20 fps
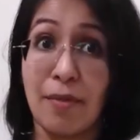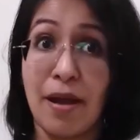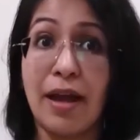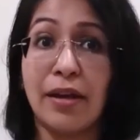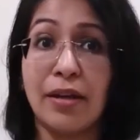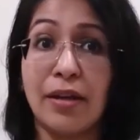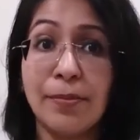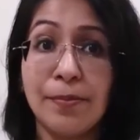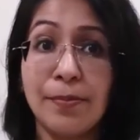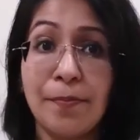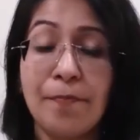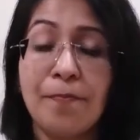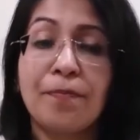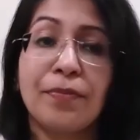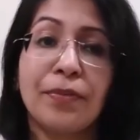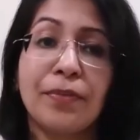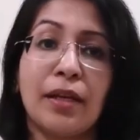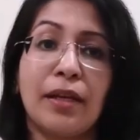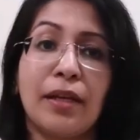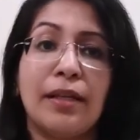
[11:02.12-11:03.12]
manner.
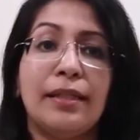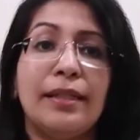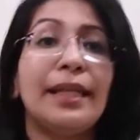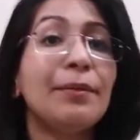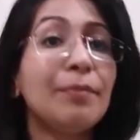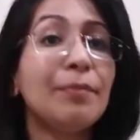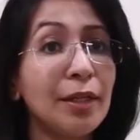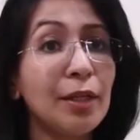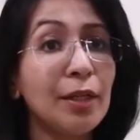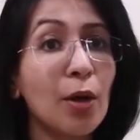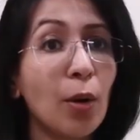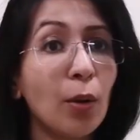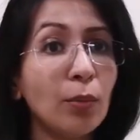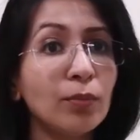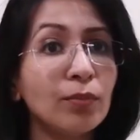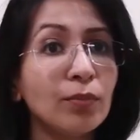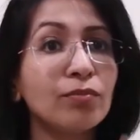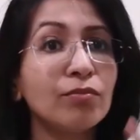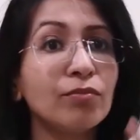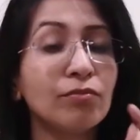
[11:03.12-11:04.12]
Let me
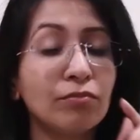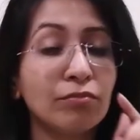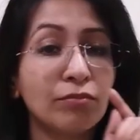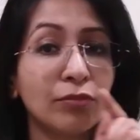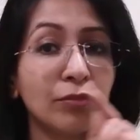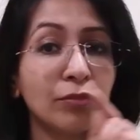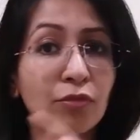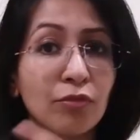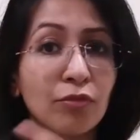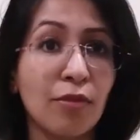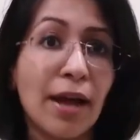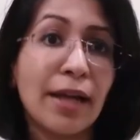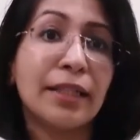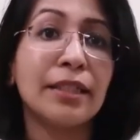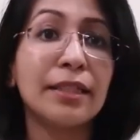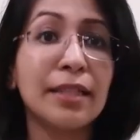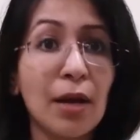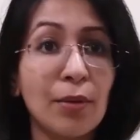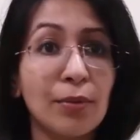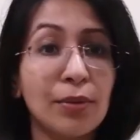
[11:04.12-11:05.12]
know.
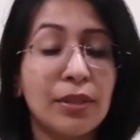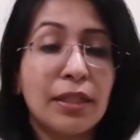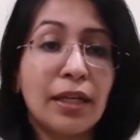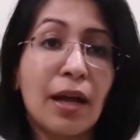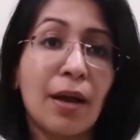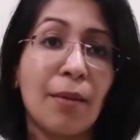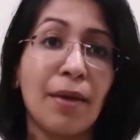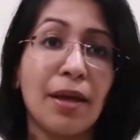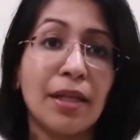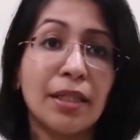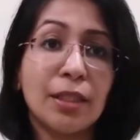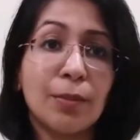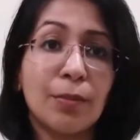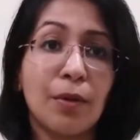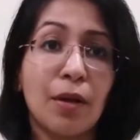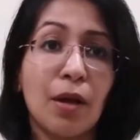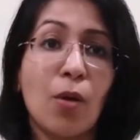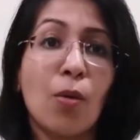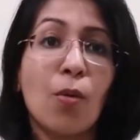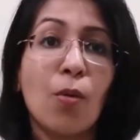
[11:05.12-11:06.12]
Write it down in the comments
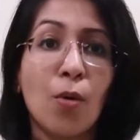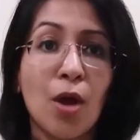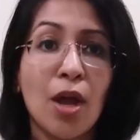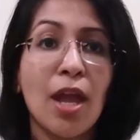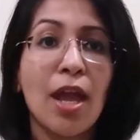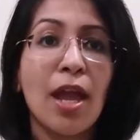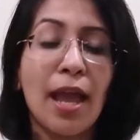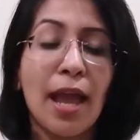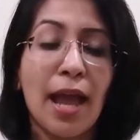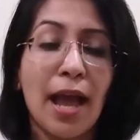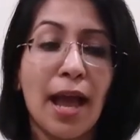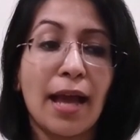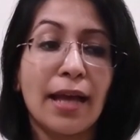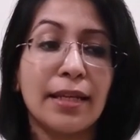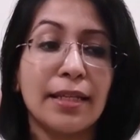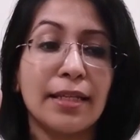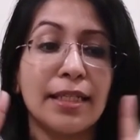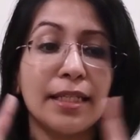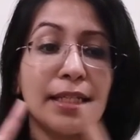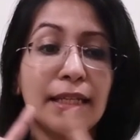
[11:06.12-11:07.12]
below,
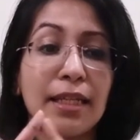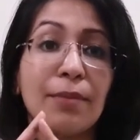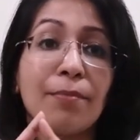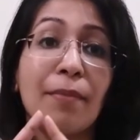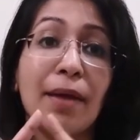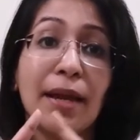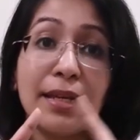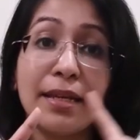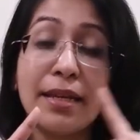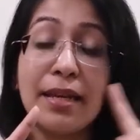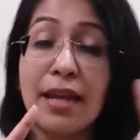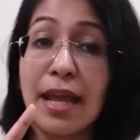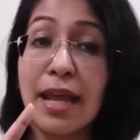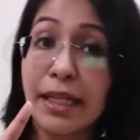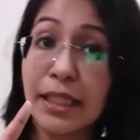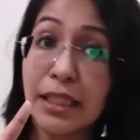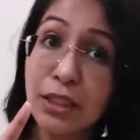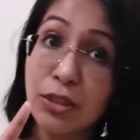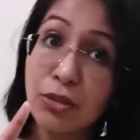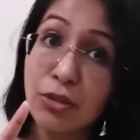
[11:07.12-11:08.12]
and in my
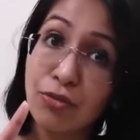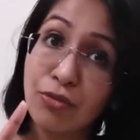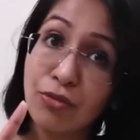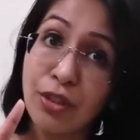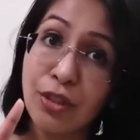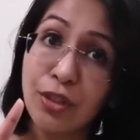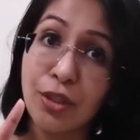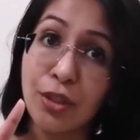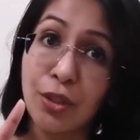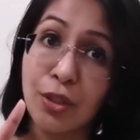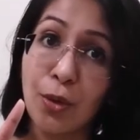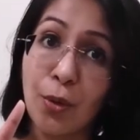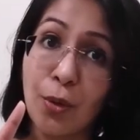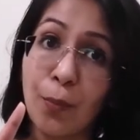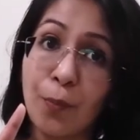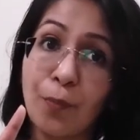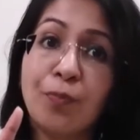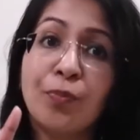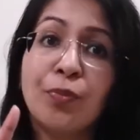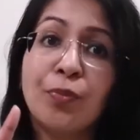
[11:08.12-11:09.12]
next
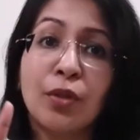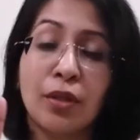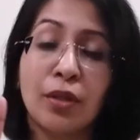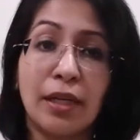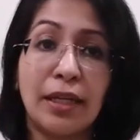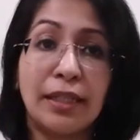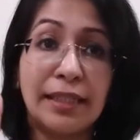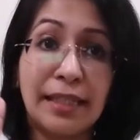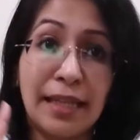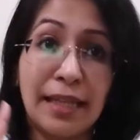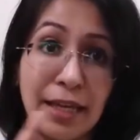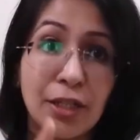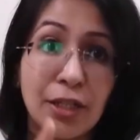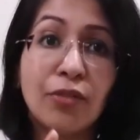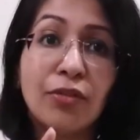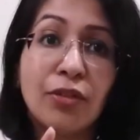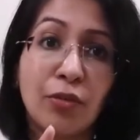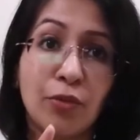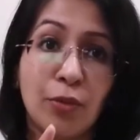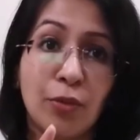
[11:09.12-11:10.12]
video, at the end
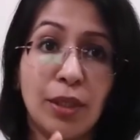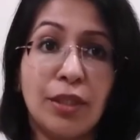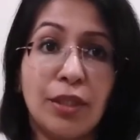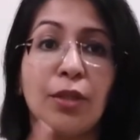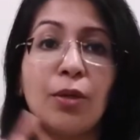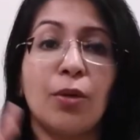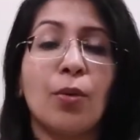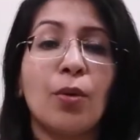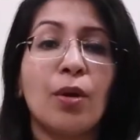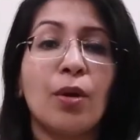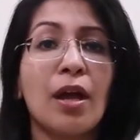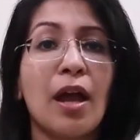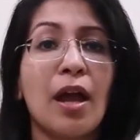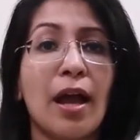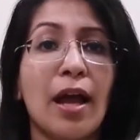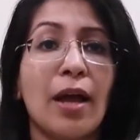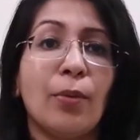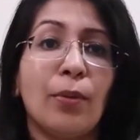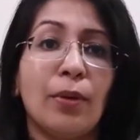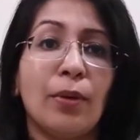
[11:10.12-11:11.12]
of the video,
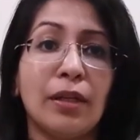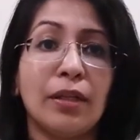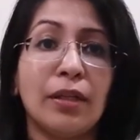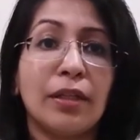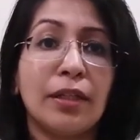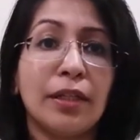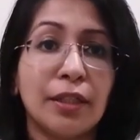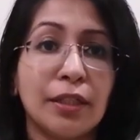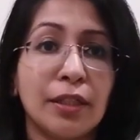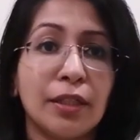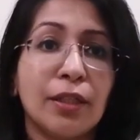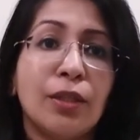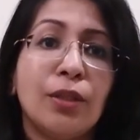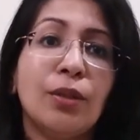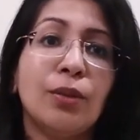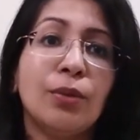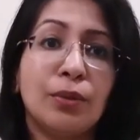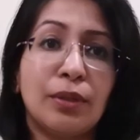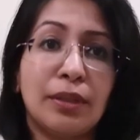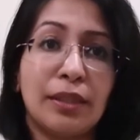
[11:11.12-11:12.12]
I will
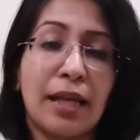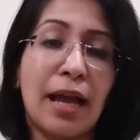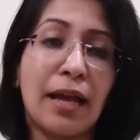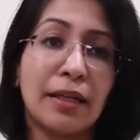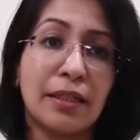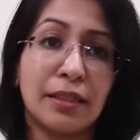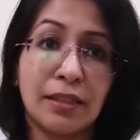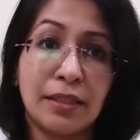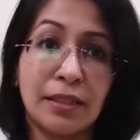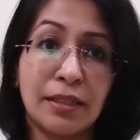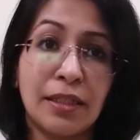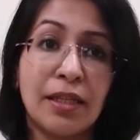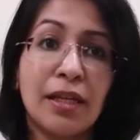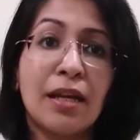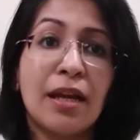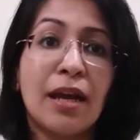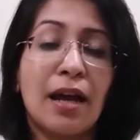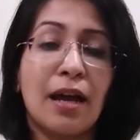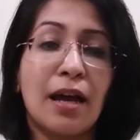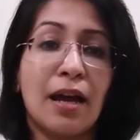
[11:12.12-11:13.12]
include
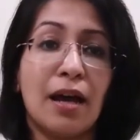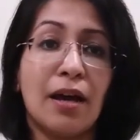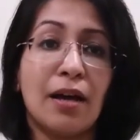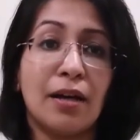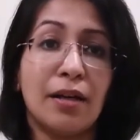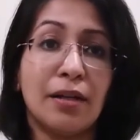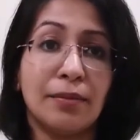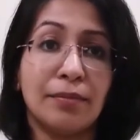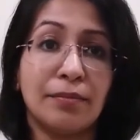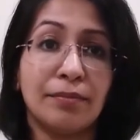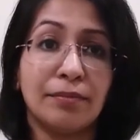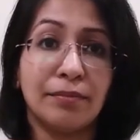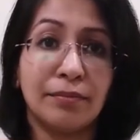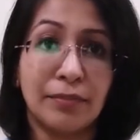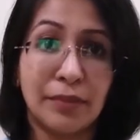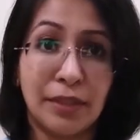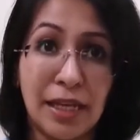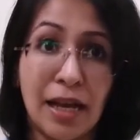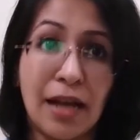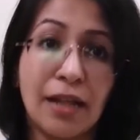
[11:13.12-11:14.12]

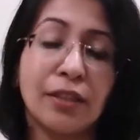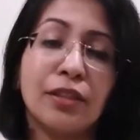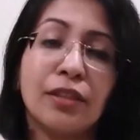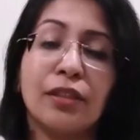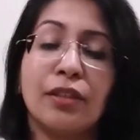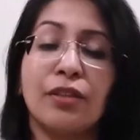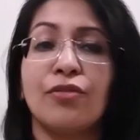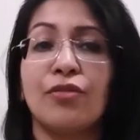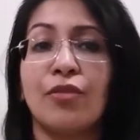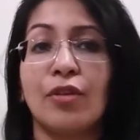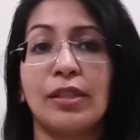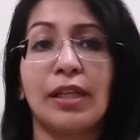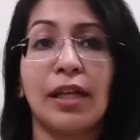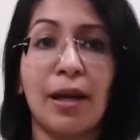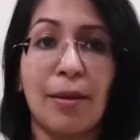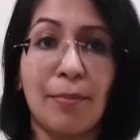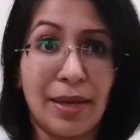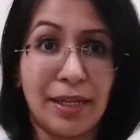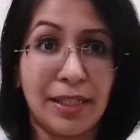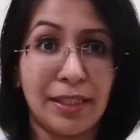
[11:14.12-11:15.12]
the answer for the
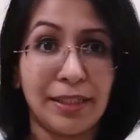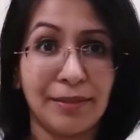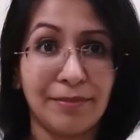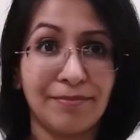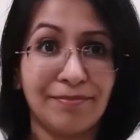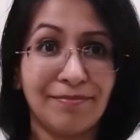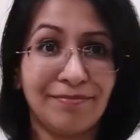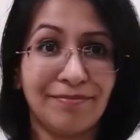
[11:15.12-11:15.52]
comment